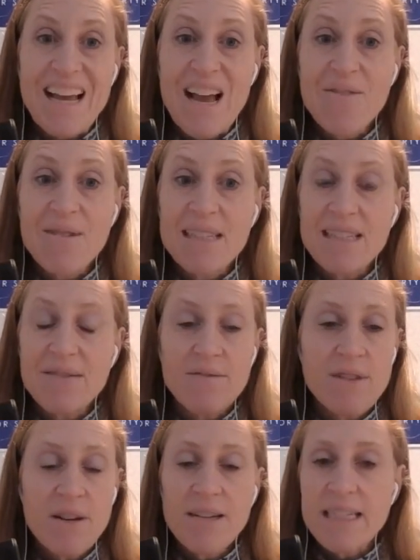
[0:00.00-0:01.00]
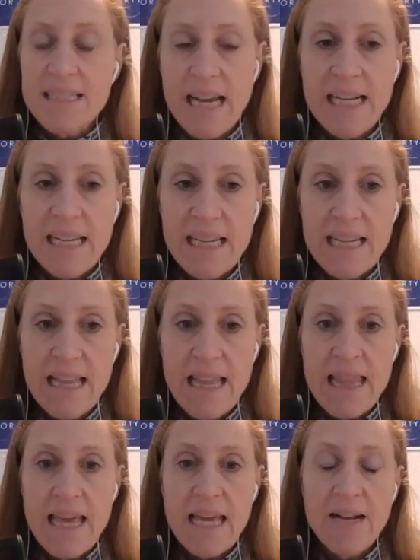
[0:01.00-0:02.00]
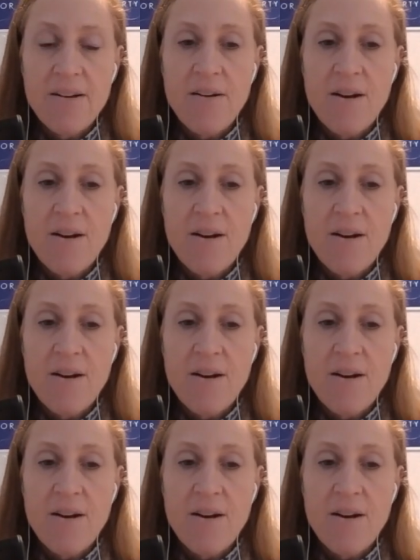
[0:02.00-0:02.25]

I was very excited that